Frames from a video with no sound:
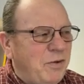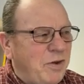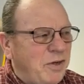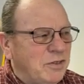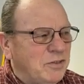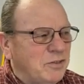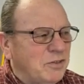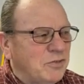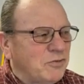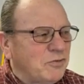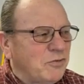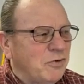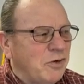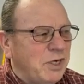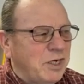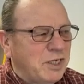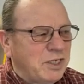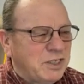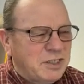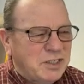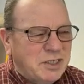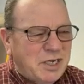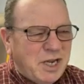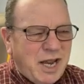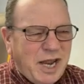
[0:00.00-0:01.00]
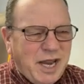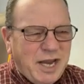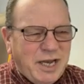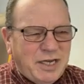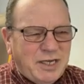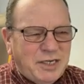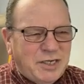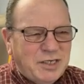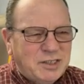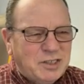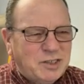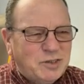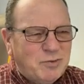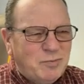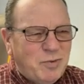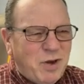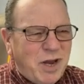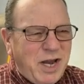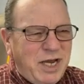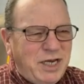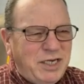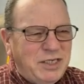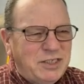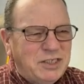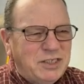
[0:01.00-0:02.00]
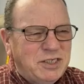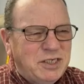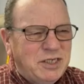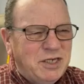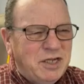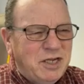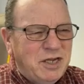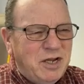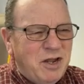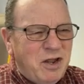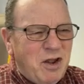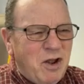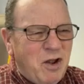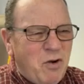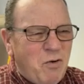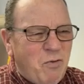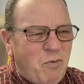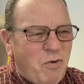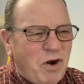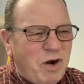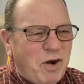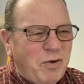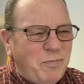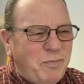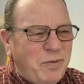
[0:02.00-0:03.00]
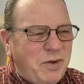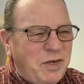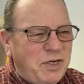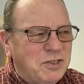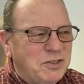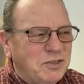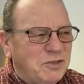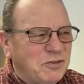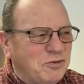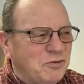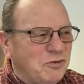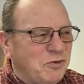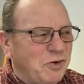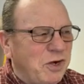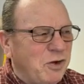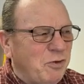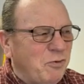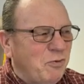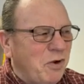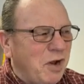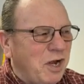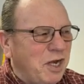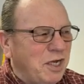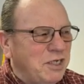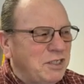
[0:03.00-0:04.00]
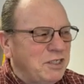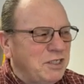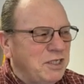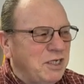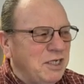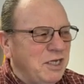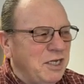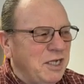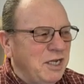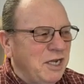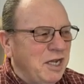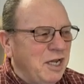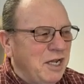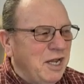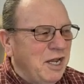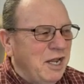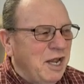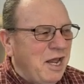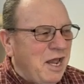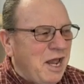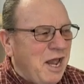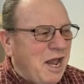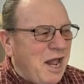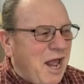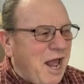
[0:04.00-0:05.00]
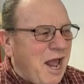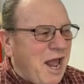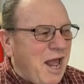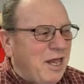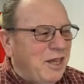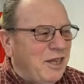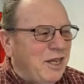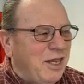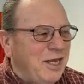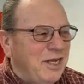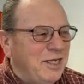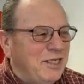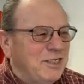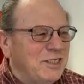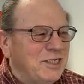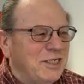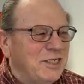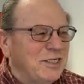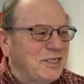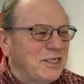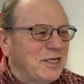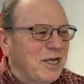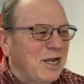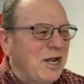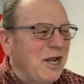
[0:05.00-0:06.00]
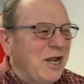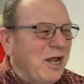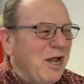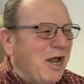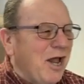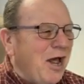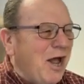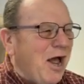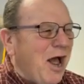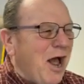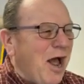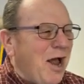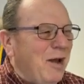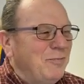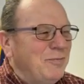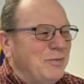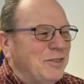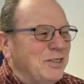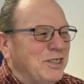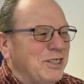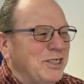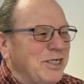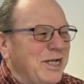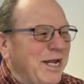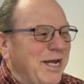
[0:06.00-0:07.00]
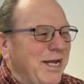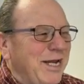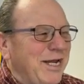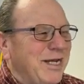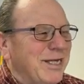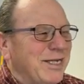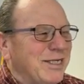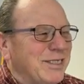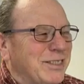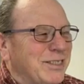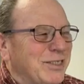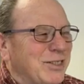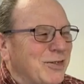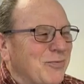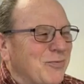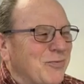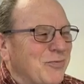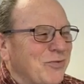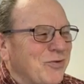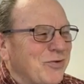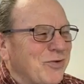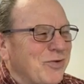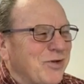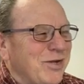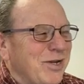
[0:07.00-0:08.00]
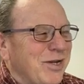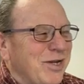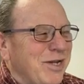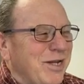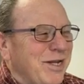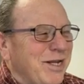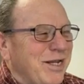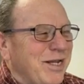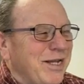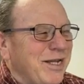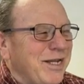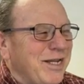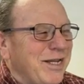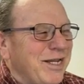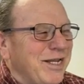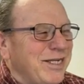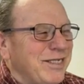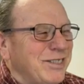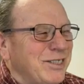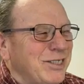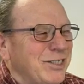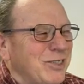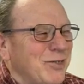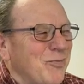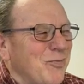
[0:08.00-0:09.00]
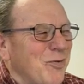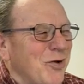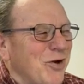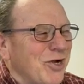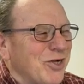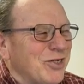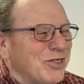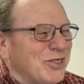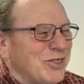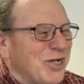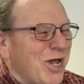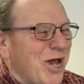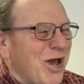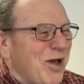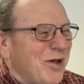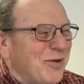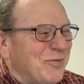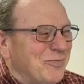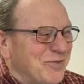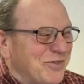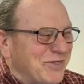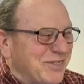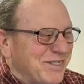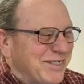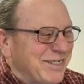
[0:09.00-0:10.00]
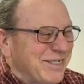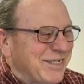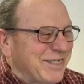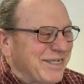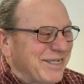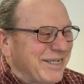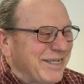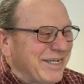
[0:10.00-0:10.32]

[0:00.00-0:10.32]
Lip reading: Peasel tree. And he explains what a peasel tree was. And then he says, I'm just kidding. It's the book of Psalms.